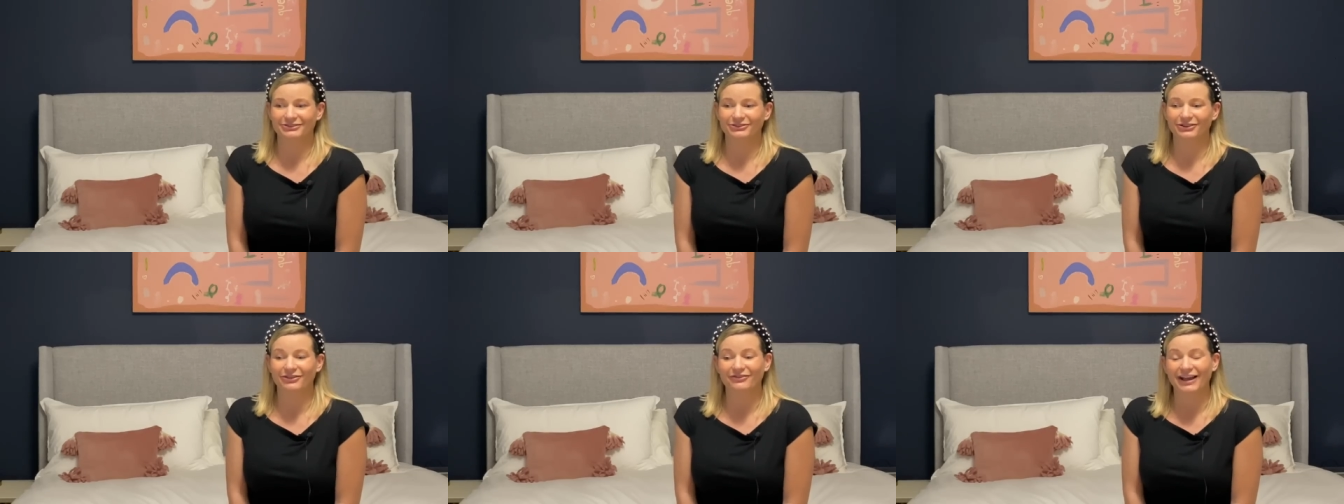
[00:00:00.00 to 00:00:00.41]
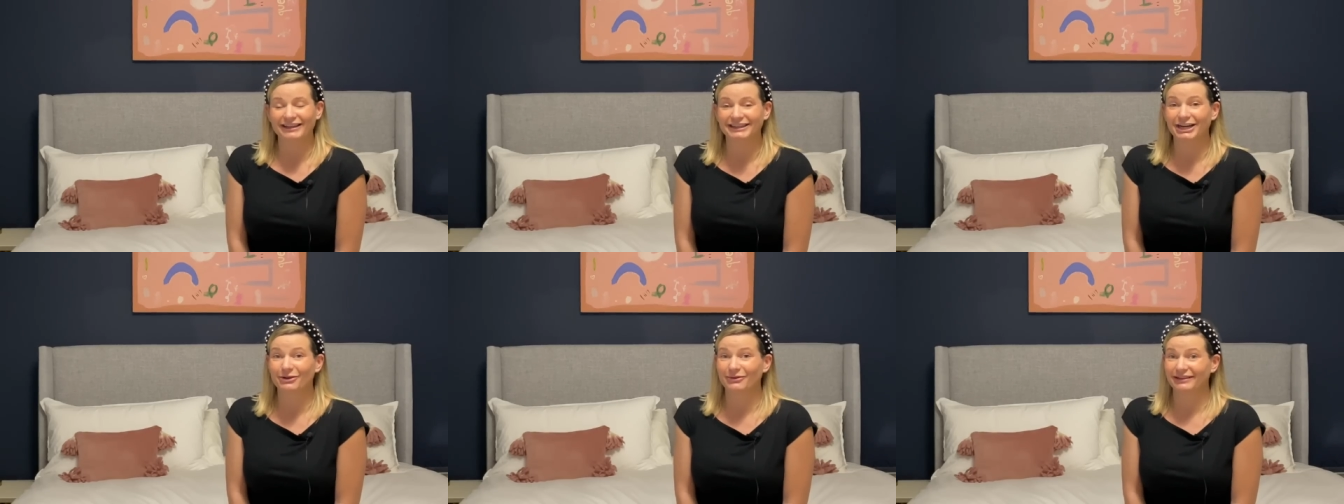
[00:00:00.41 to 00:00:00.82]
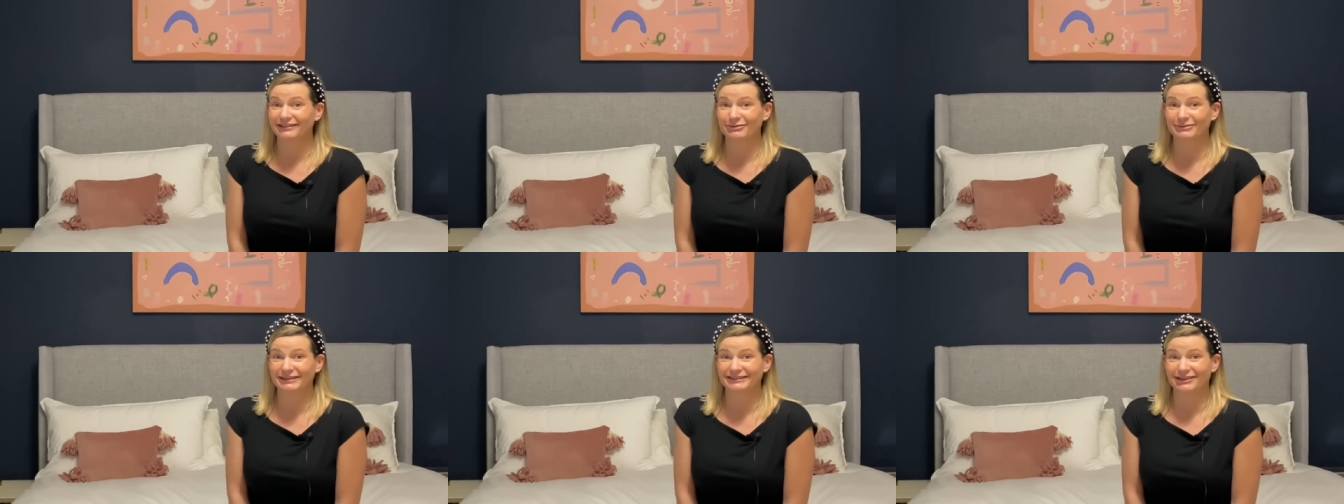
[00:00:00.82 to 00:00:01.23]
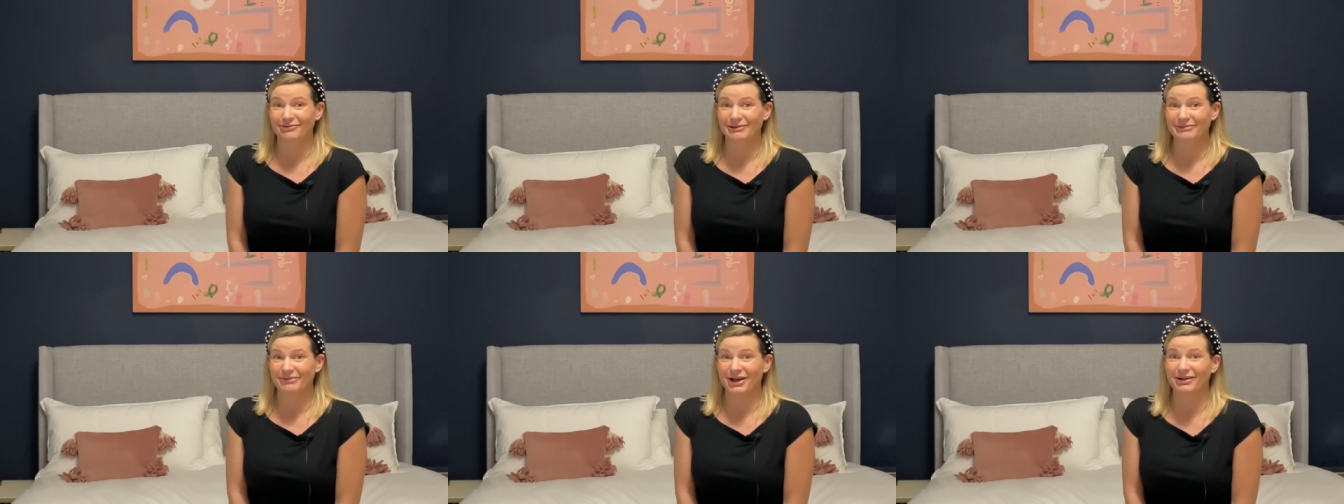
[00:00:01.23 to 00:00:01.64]
So the fact that I was able to tell
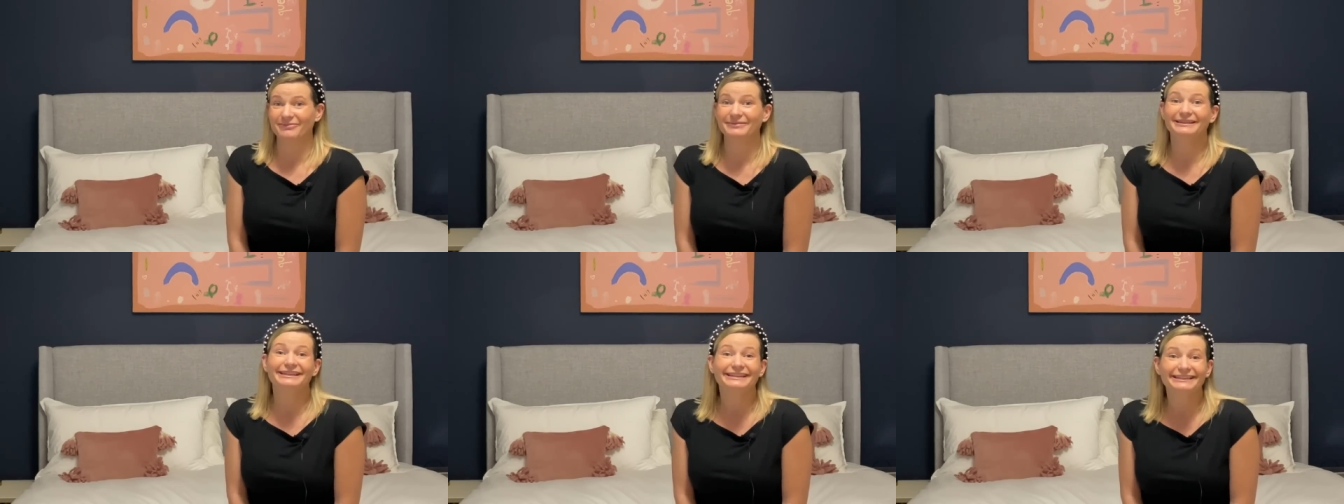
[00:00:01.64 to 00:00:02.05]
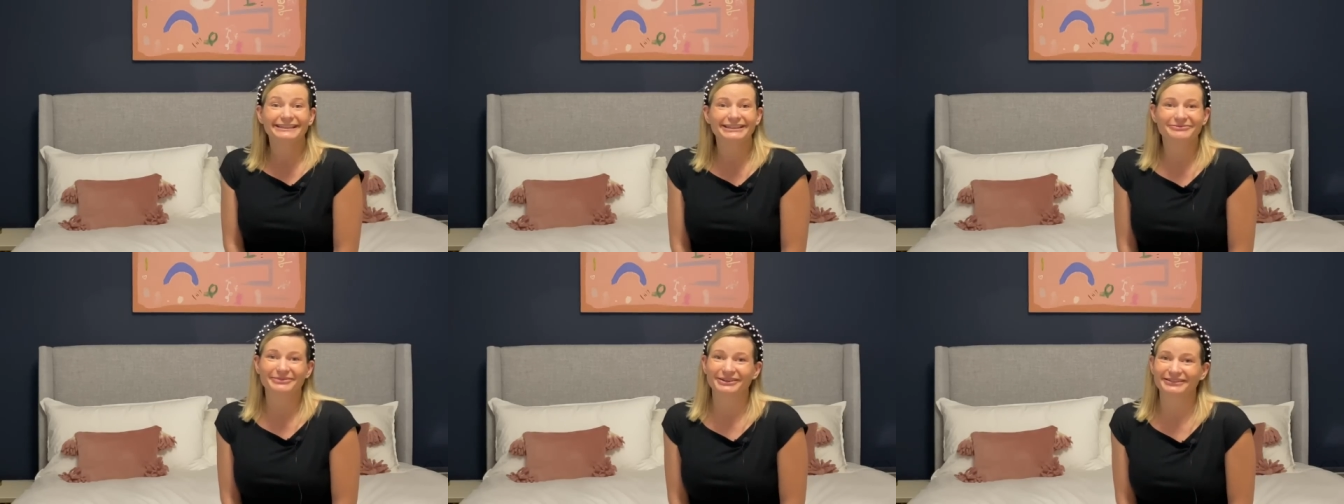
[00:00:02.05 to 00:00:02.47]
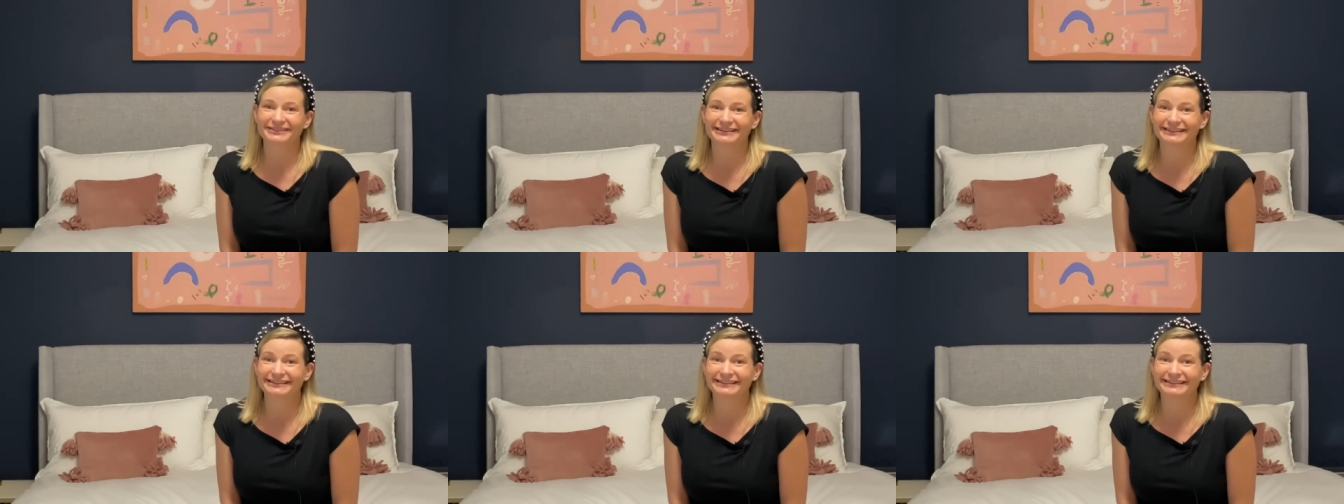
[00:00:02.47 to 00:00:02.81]
my mom in person